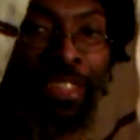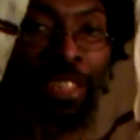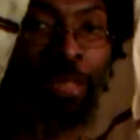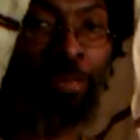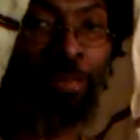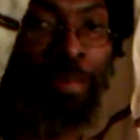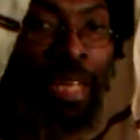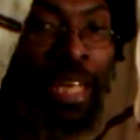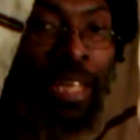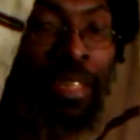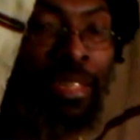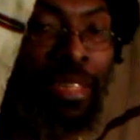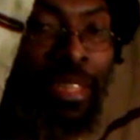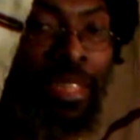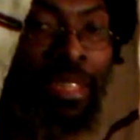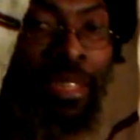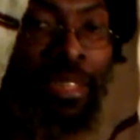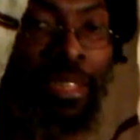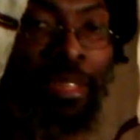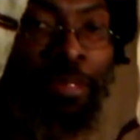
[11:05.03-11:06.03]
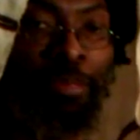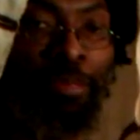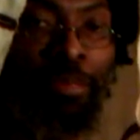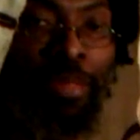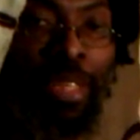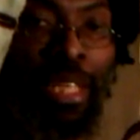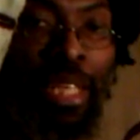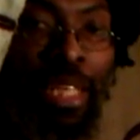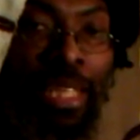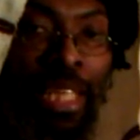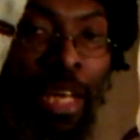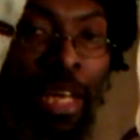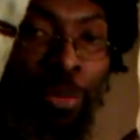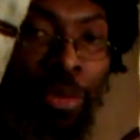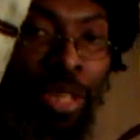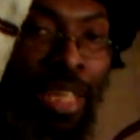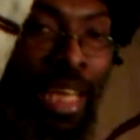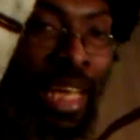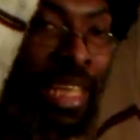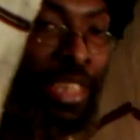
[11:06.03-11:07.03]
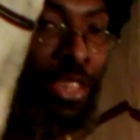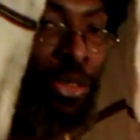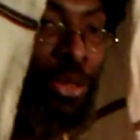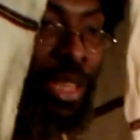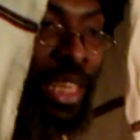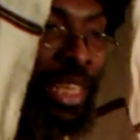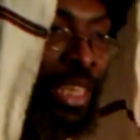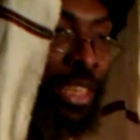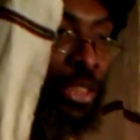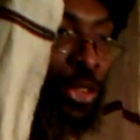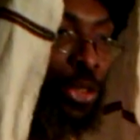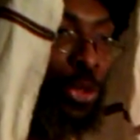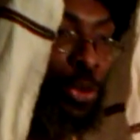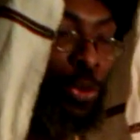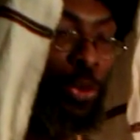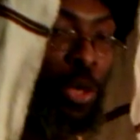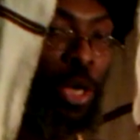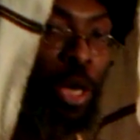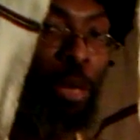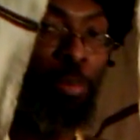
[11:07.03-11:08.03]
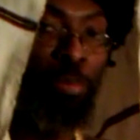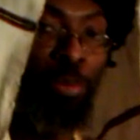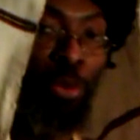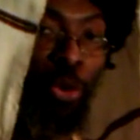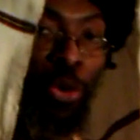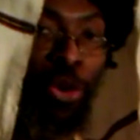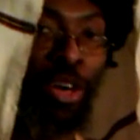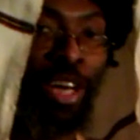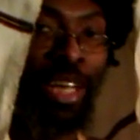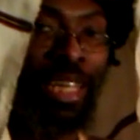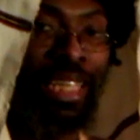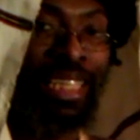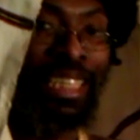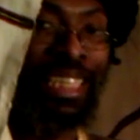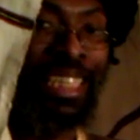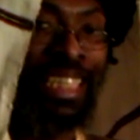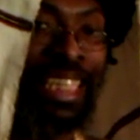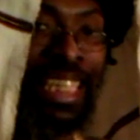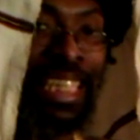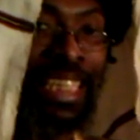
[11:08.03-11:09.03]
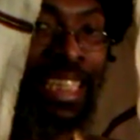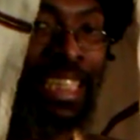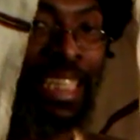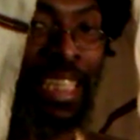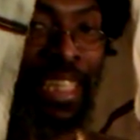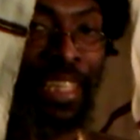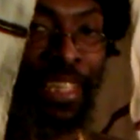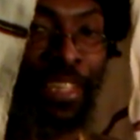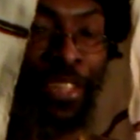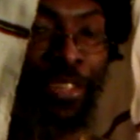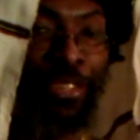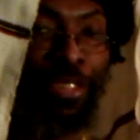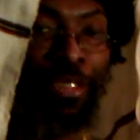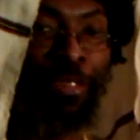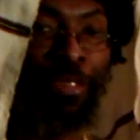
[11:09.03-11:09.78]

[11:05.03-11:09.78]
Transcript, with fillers: about this that we'd like to get into more details